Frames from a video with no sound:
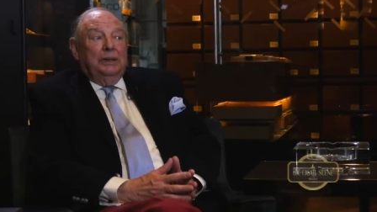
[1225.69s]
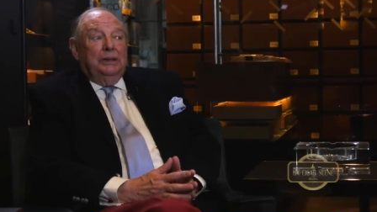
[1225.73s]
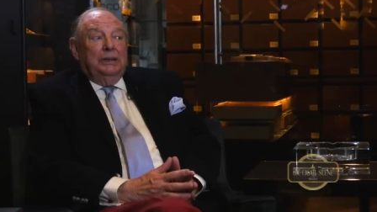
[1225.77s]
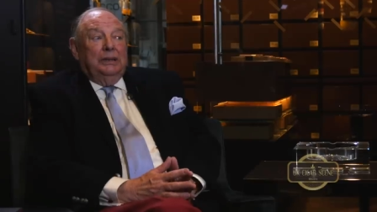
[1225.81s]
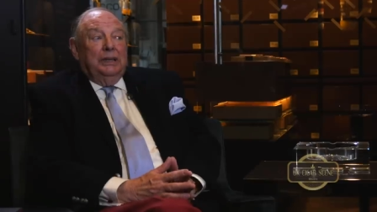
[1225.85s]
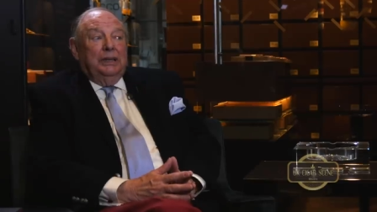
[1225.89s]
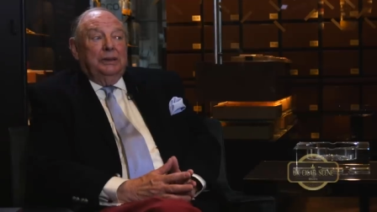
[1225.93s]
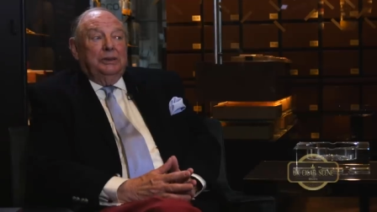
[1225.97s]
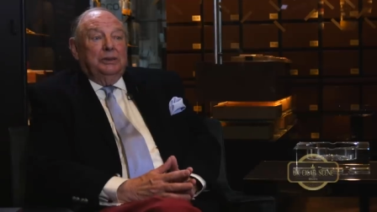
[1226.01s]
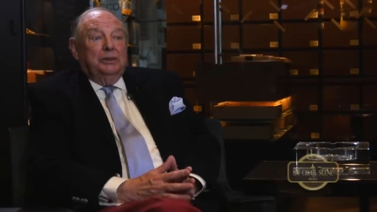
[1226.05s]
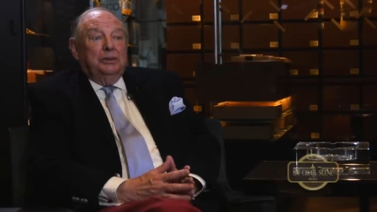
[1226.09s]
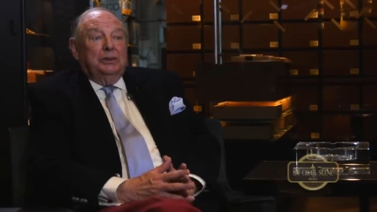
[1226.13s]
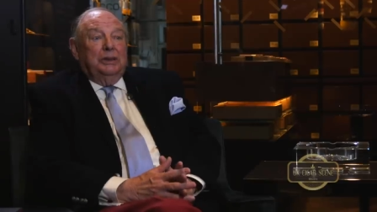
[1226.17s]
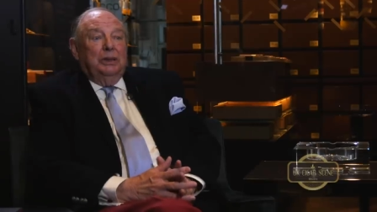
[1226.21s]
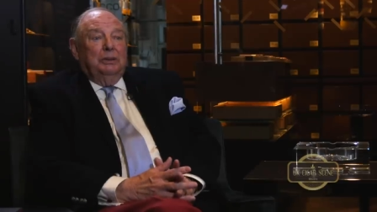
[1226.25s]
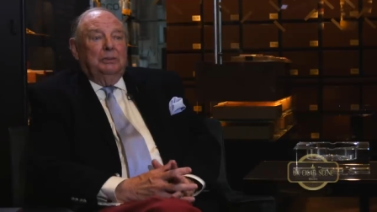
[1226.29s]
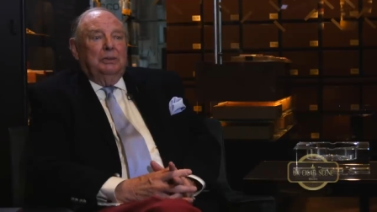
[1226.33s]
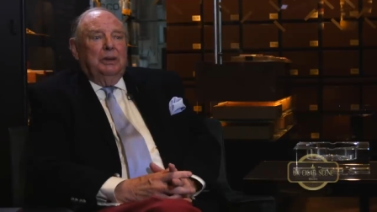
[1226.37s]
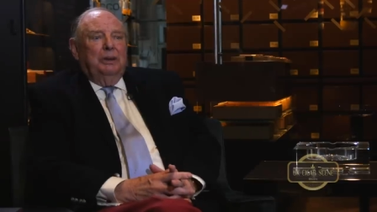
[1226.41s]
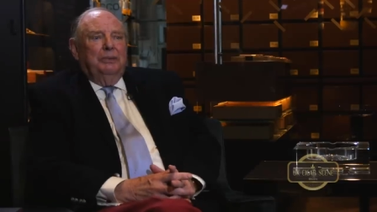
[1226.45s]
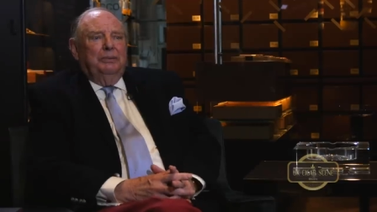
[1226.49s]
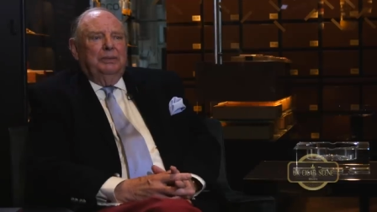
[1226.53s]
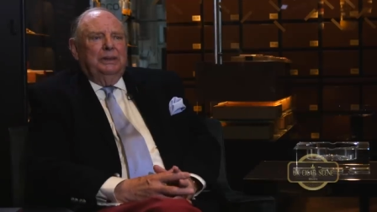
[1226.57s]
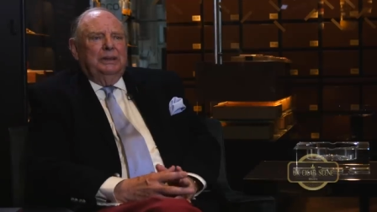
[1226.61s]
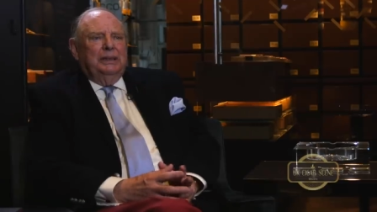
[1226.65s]
And Cecil said,
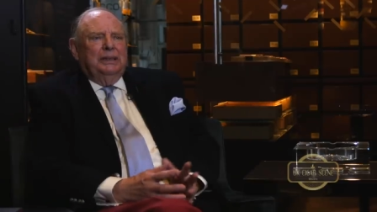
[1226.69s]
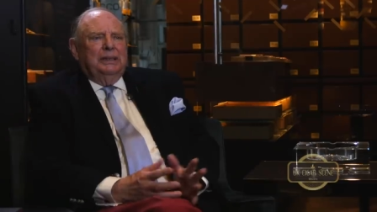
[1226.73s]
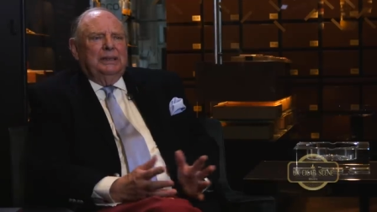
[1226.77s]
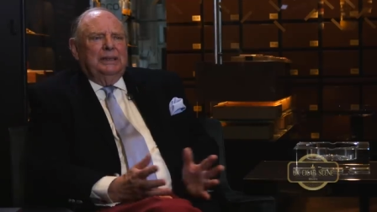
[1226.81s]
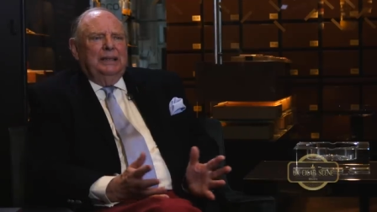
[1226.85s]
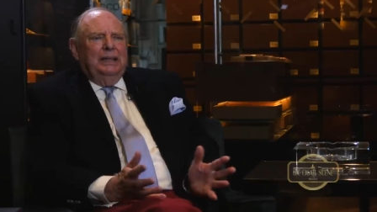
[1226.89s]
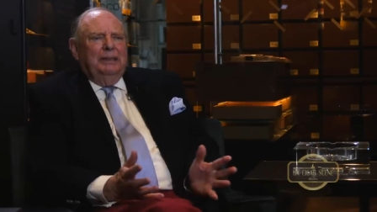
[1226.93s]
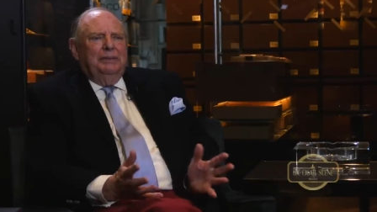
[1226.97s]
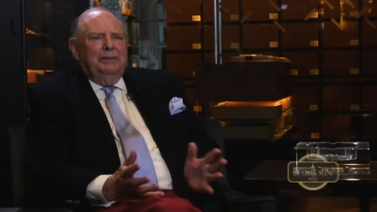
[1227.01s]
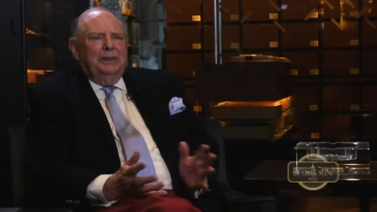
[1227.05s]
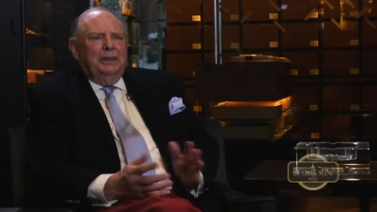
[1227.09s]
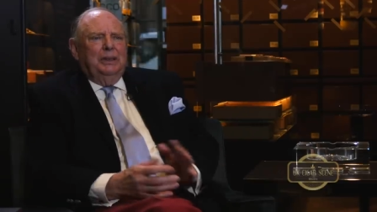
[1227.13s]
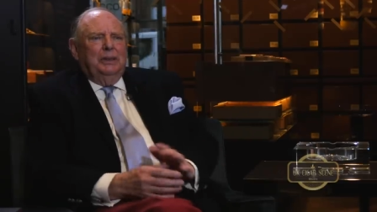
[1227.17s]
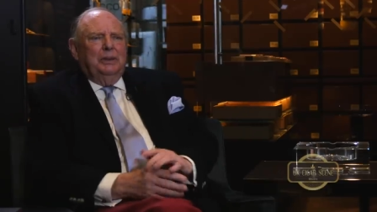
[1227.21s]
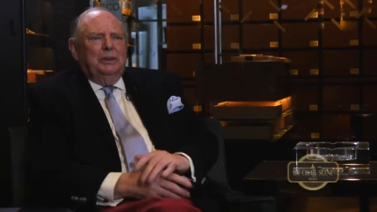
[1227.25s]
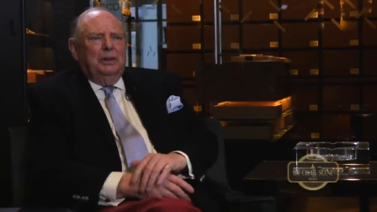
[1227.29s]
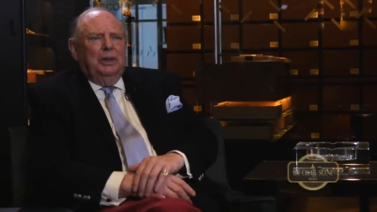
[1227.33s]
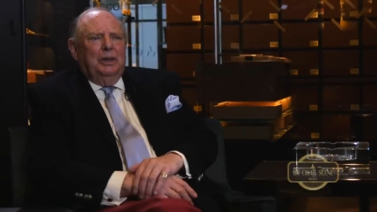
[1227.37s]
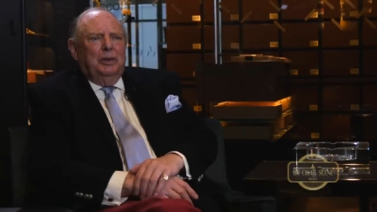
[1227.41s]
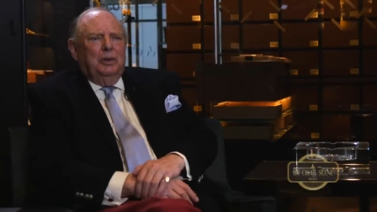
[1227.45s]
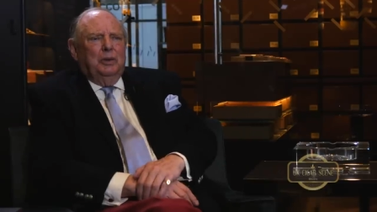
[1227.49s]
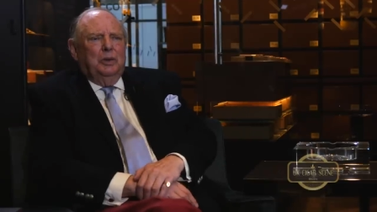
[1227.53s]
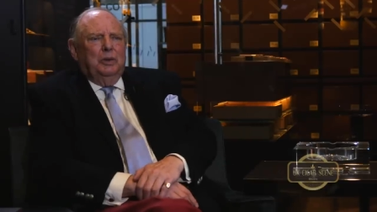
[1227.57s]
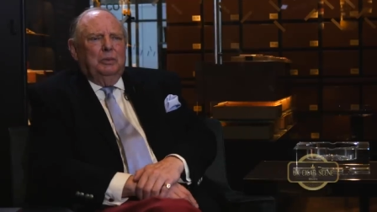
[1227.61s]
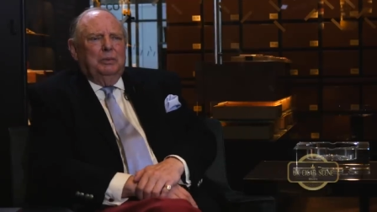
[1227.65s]
well, we've just given you an
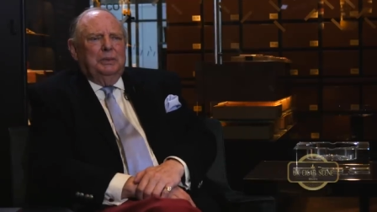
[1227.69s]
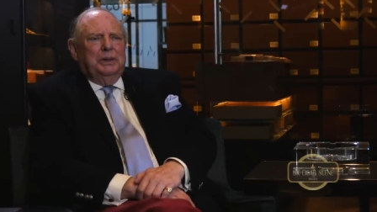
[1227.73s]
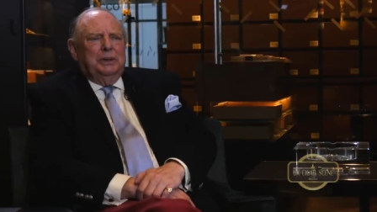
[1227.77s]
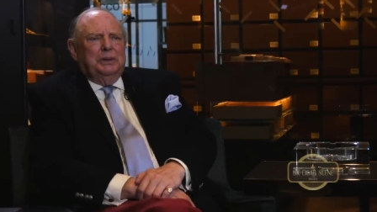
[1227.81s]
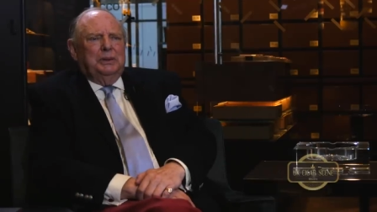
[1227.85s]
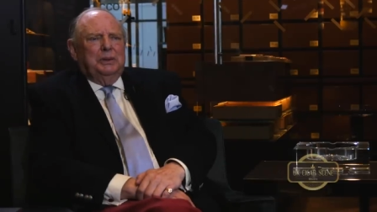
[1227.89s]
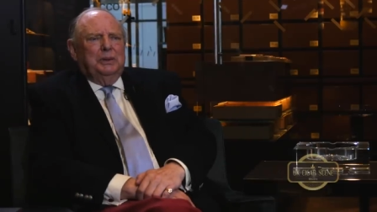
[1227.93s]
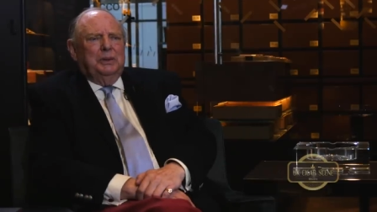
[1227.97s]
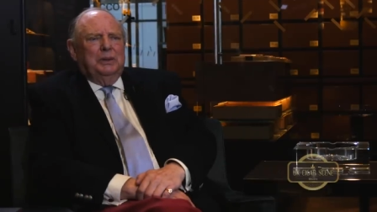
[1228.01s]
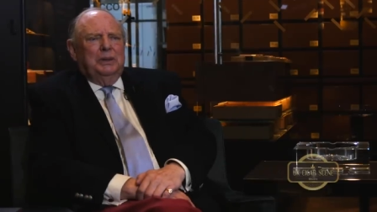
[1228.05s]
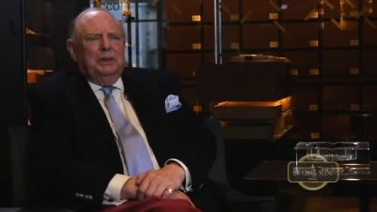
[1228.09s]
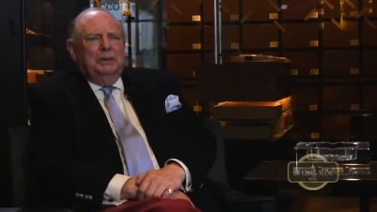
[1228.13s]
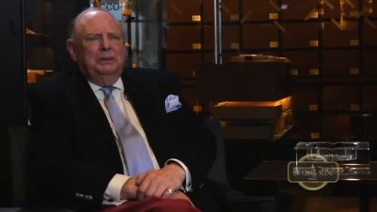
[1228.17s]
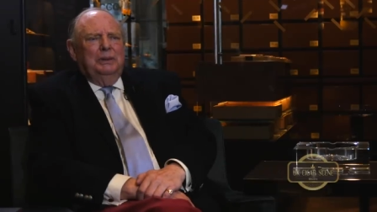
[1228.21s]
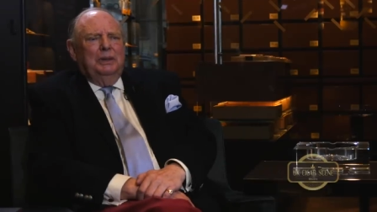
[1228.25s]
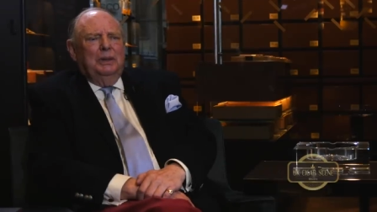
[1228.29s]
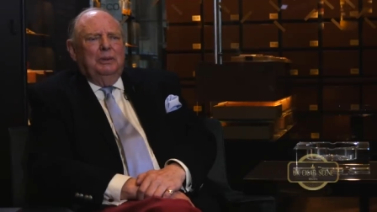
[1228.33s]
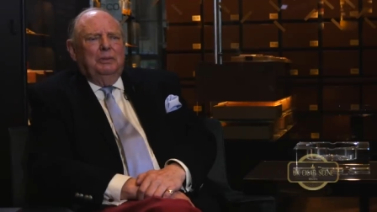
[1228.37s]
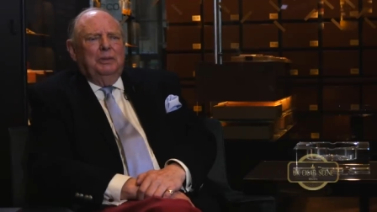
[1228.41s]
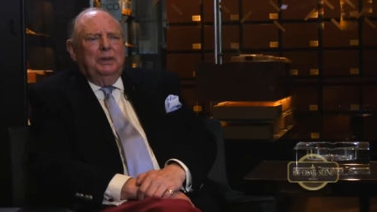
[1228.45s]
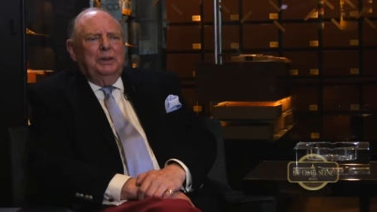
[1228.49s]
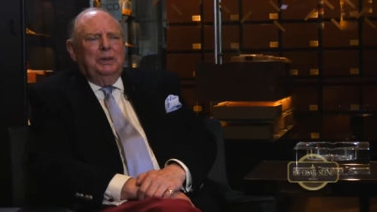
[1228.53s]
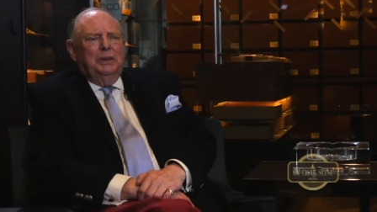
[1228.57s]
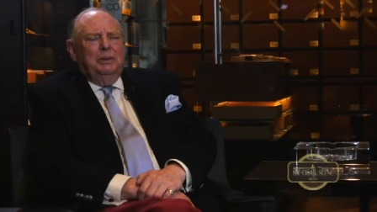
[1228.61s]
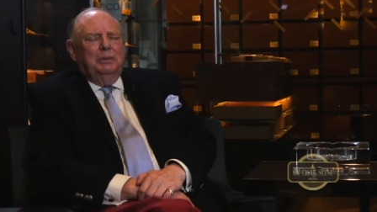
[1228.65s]
enormous order, you know,
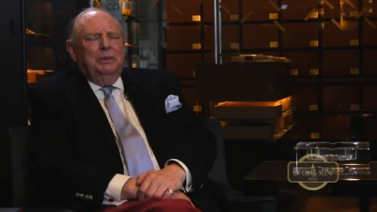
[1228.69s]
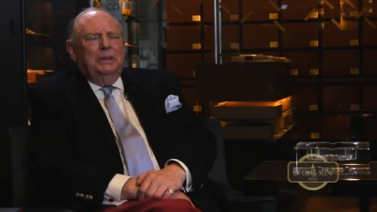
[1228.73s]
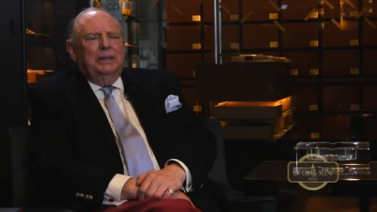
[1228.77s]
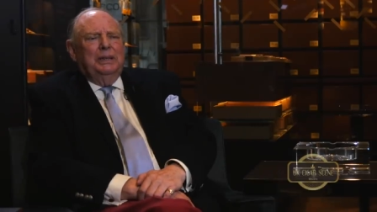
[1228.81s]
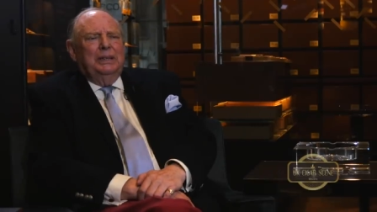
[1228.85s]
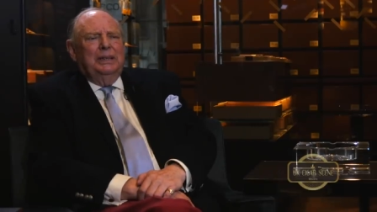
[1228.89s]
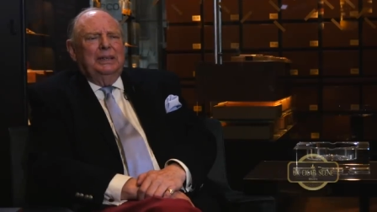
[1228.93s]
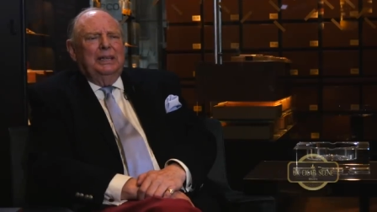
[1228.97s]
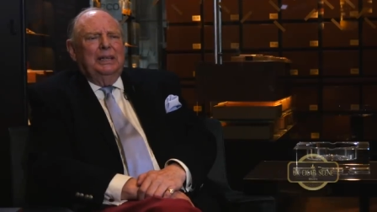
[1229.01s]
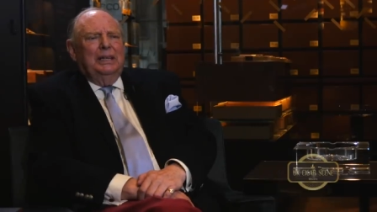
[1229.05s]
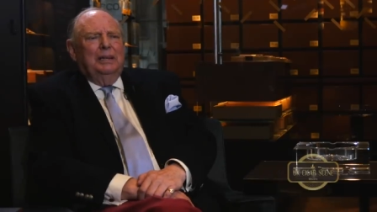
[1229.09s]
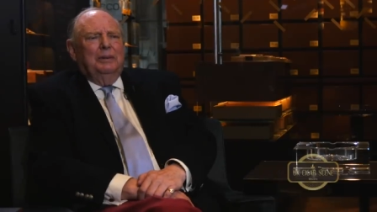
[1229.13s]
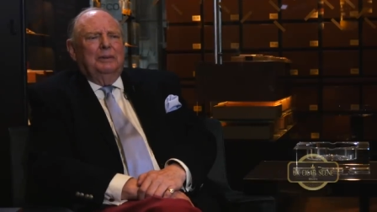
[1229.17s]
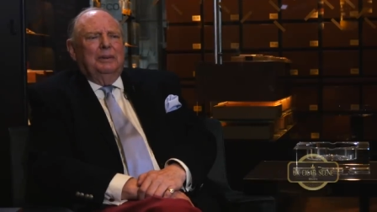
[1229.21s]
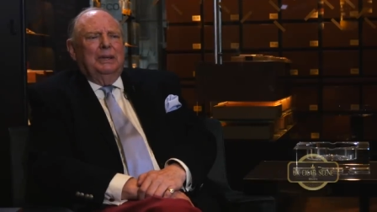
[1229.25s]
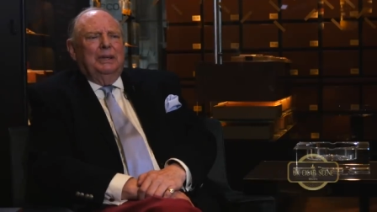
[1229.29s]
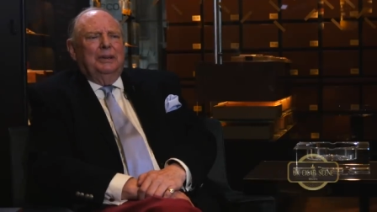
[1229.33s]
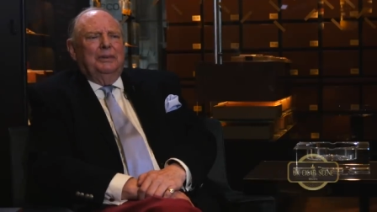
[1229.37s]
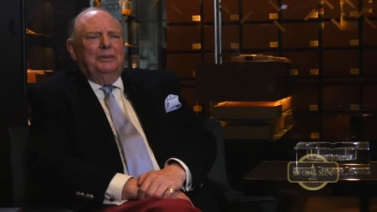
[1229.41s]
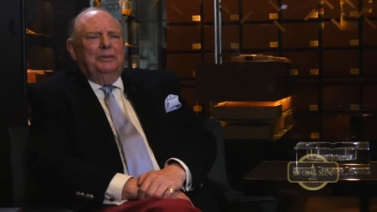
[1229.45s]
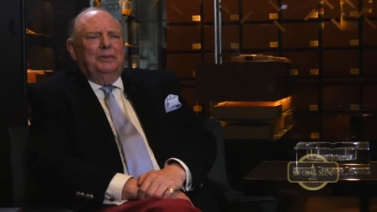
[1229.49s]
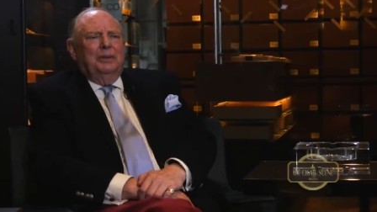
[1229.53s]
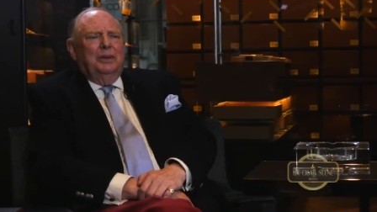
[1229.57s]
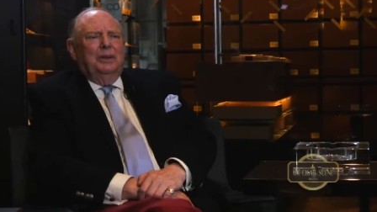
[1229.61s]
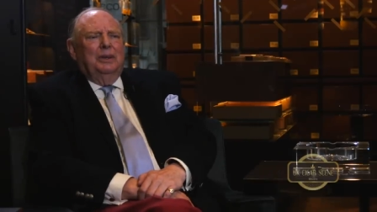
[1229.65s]
what do you want another
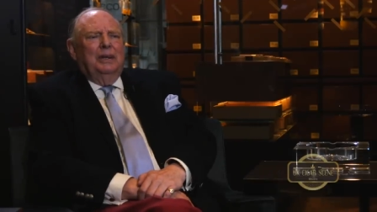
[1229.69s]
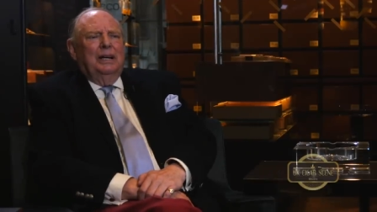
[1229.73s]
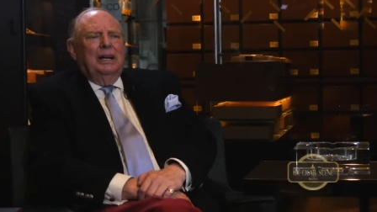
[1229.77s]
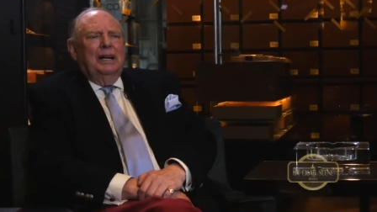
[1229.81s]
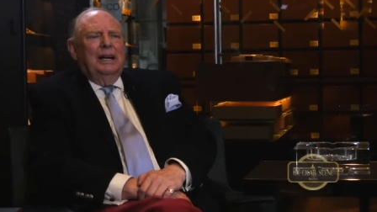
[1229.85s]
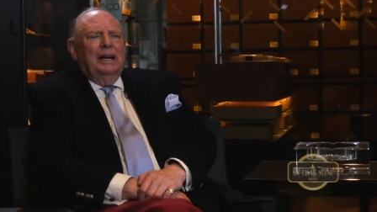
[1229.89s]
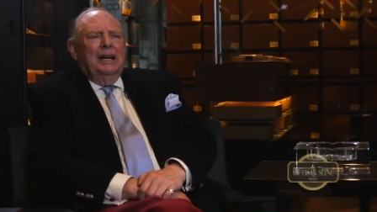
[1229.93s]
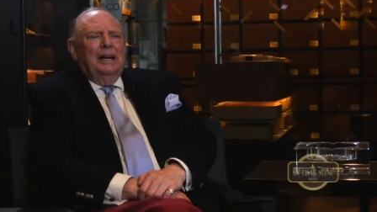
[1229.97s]
one for?